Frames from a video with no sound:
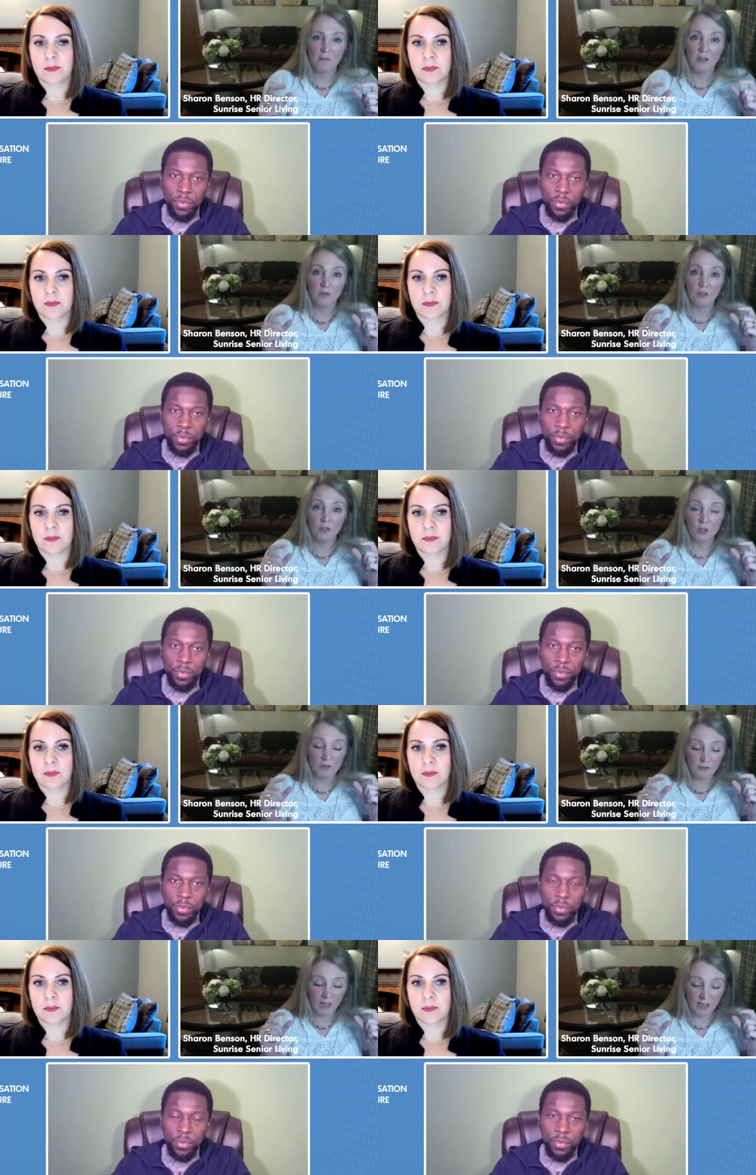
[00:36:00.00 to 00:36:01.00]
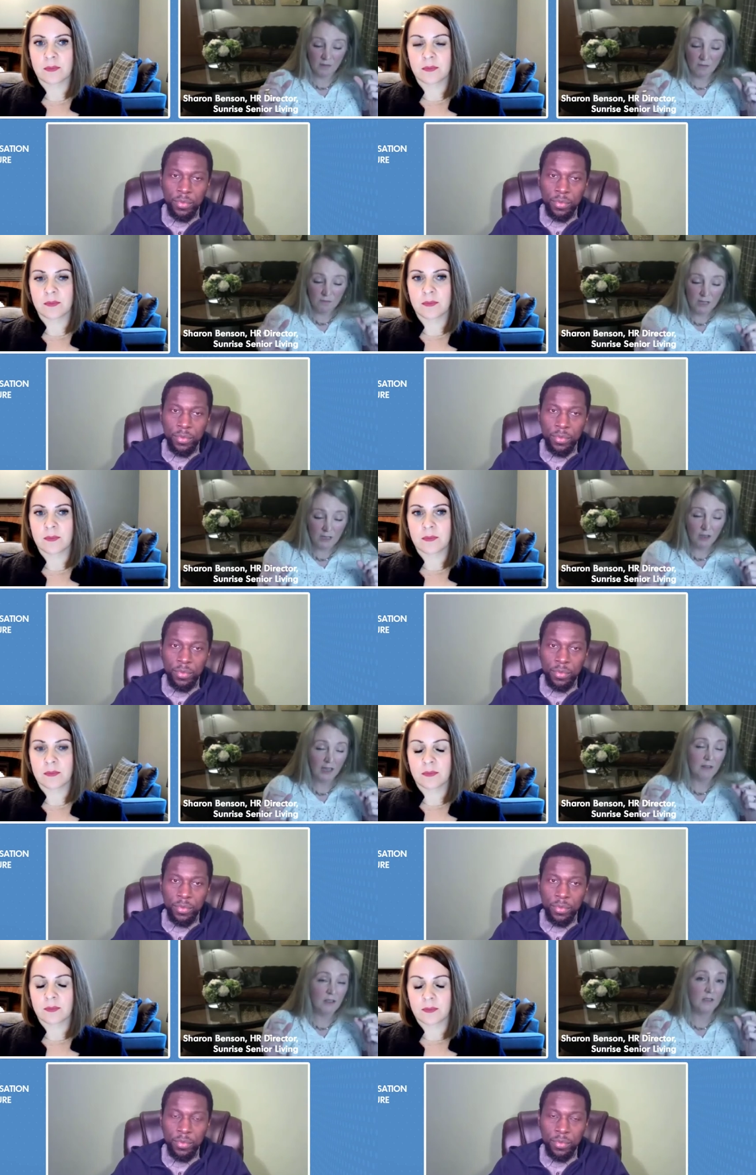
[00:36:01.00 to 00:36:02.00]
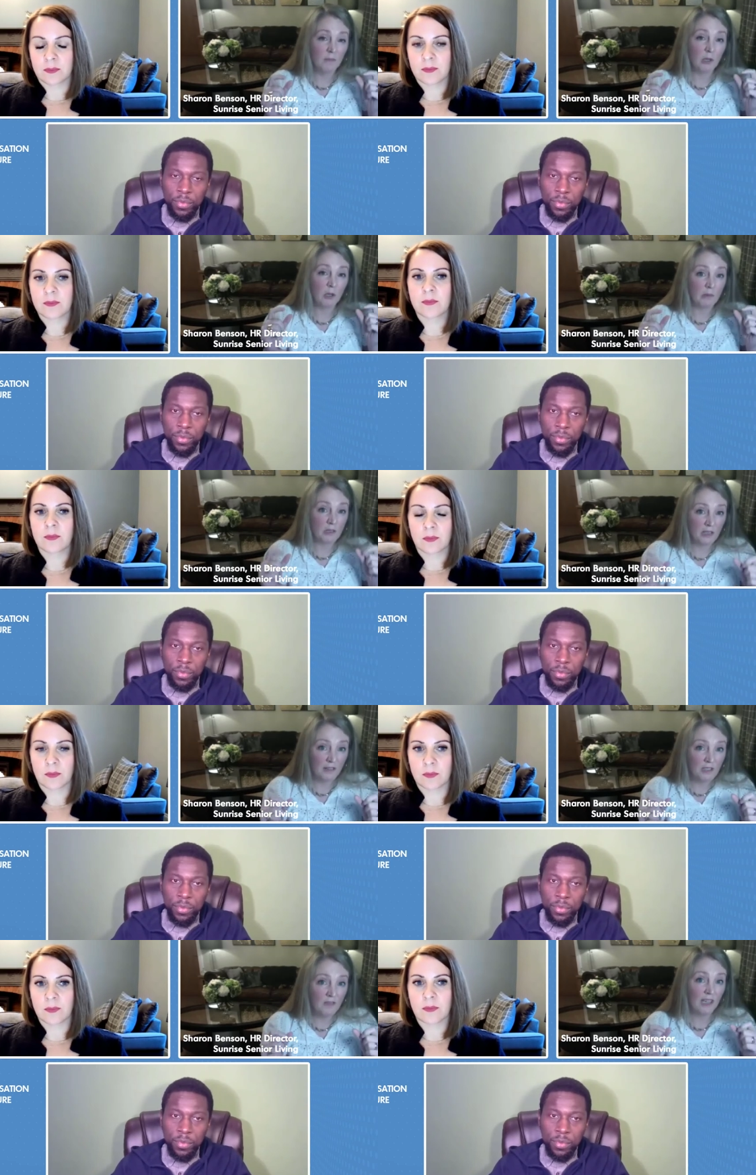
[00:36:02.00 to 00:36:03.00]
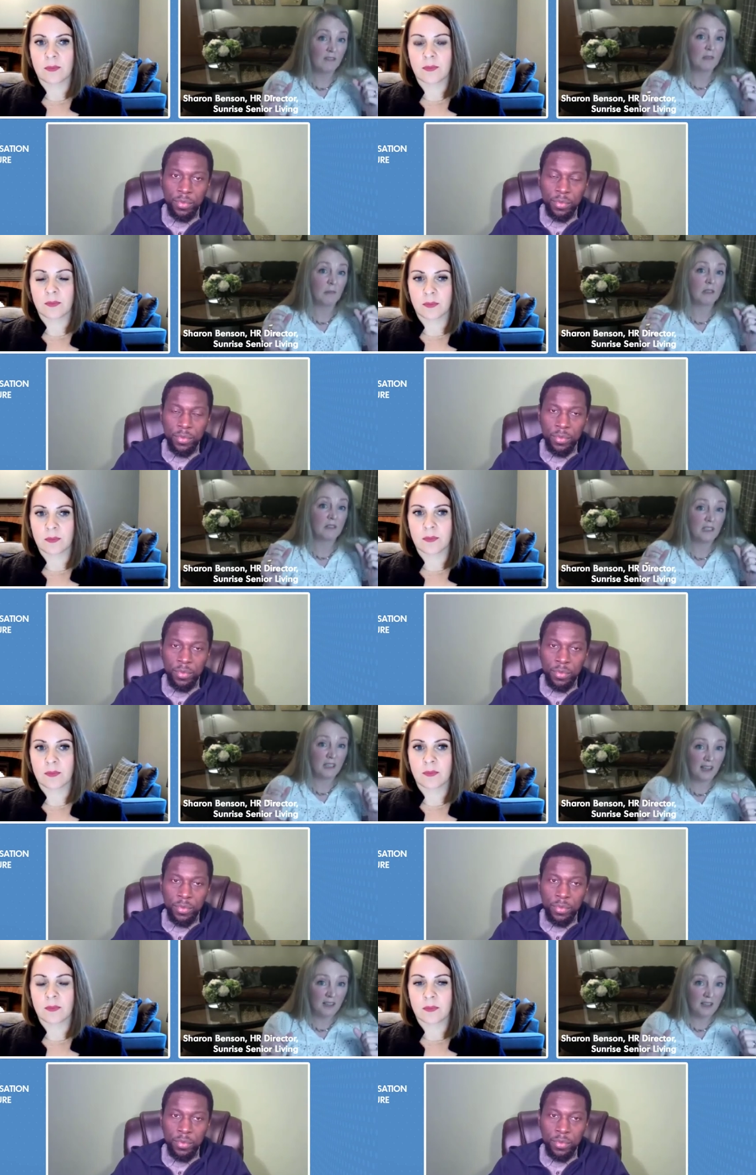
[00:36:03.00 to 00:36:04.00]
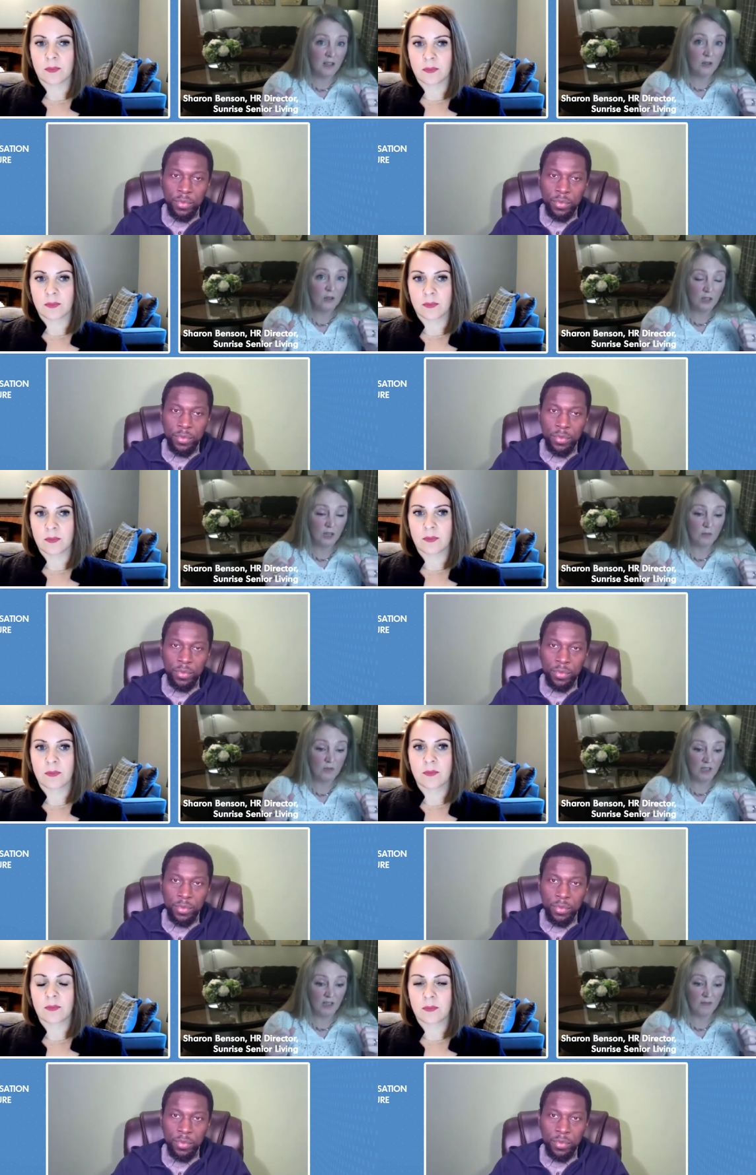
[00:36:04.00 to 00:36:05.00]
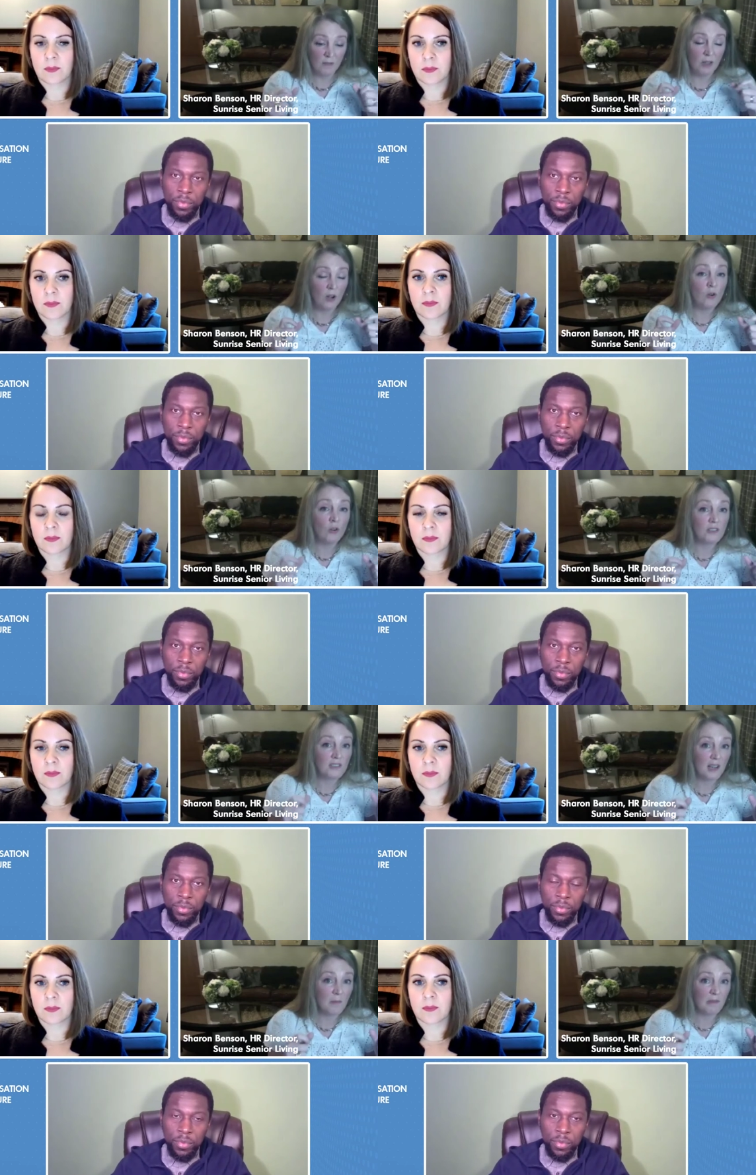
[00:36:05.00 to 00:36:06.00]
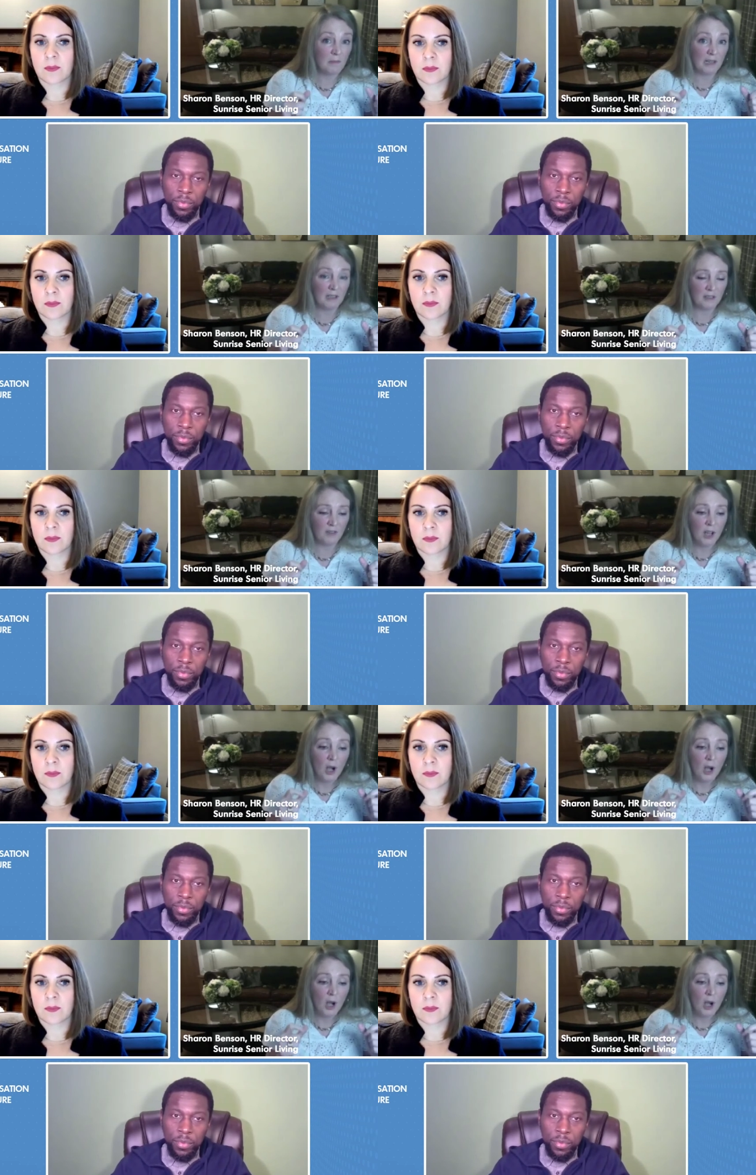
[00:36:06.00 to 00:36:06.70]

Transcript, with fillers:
Speaker 1: you know, in terms of getting a real clarity of purpose, clarity of accountability, getting the, the OD from an org design perspective,